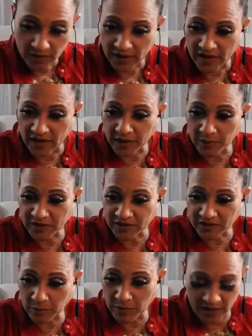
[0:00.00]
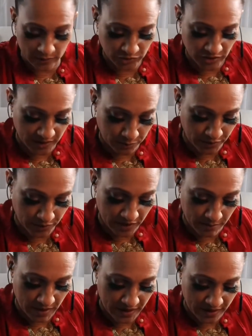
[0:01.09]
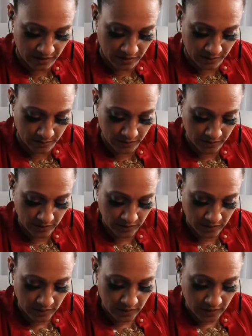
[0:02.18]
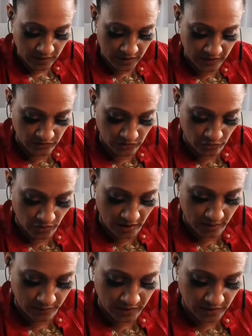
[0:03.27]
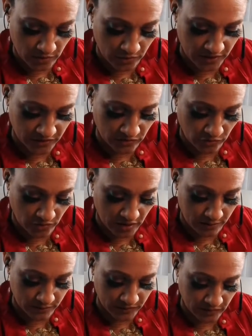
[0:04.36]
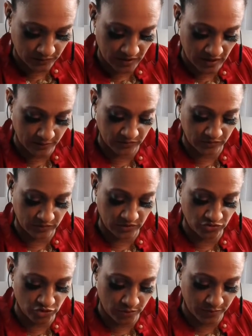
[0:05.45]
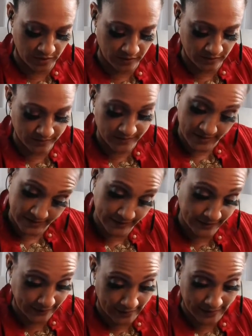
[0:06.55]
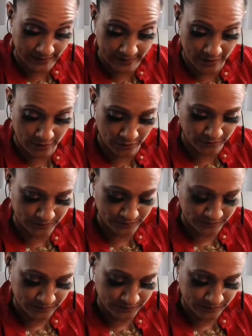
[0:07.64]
Okay, y'all give me just a minute. I'm trying to bring up my Instagram. And you know, Instagram sometimes is tripping, like now.